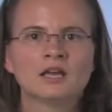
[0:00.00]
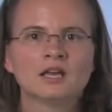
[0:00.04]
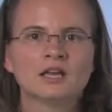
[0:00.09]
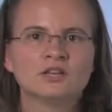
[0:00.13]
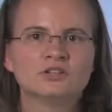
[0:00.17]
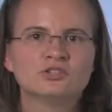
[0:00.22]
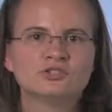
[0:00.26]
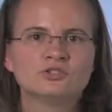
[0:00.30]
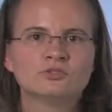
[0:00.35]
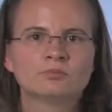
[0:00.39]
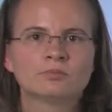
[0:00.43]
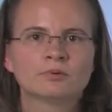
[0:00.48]

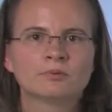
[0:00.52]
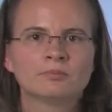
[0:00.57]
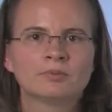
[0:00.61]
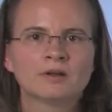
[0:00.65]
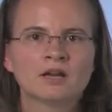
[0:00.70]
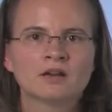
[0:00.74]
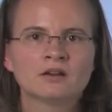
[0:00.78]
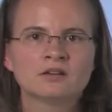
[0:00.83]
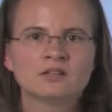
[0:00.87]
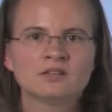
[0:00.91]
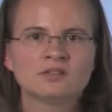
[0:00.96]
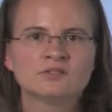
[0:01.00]
As you
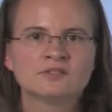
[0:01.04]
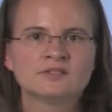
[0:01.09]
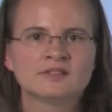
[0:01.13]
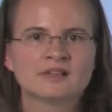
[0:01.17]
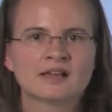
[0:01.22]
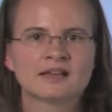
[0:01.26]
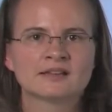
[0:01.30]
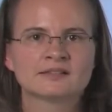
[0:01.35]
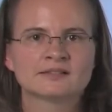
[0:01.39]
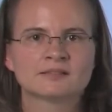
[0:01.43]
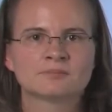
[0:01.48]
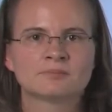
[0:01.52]
prepare to use the
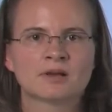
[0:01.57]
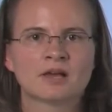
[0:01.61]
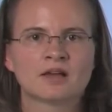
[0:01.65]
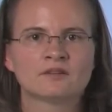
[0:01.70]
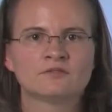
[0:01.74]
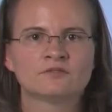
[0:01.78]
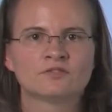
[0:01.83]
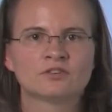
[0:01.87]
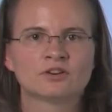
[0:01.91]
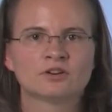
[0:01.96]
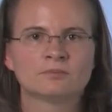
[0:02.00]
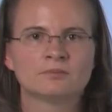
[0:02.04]

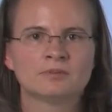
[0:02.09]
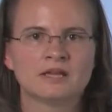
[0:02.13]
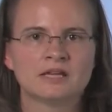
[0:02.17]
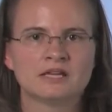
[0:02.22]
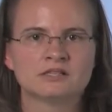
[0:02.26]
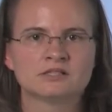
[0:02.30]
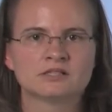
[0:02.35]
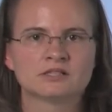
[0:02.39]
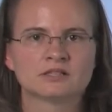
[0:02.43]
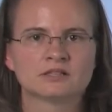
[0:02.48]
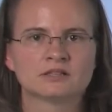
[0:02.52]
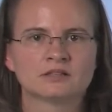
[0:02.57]
ISOPOD for a
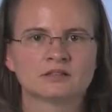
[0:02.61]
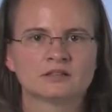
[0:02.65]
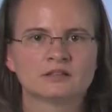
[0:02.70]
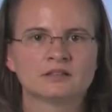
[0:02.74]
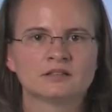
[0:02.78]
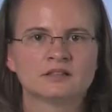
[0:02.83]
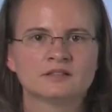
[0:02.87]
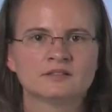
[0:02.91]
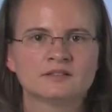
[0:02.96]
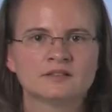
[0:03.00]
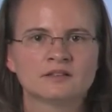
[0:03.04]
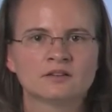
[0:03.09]
patient,
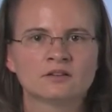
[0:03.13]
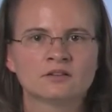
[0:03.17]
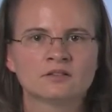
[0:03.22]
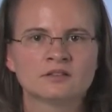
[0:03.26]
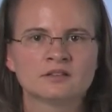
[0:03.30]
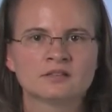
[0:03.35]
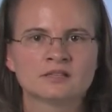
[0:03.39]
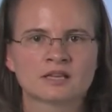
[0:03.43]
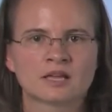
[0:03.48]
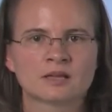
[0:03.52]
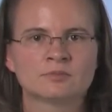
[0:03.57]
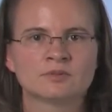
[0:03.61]
consider
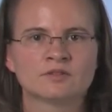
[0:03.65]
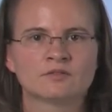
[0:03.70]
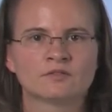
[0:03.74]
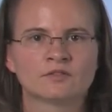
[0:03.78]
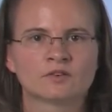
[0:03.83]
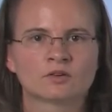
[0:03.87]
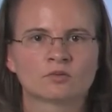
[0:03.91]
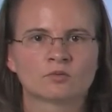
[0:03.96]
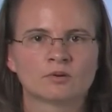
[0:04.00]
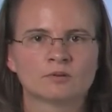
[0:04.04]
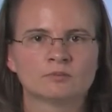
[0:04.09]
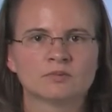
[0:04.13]
the types of
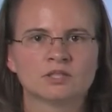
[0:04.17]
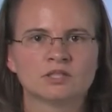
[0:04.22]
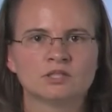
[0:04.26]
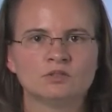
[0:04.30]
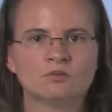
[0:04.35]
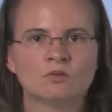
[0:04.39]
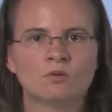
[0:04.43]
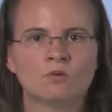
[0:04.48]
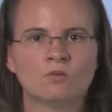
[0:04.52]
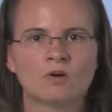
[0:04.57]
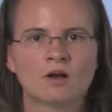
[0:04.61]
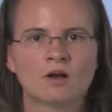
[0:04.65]
equipment you will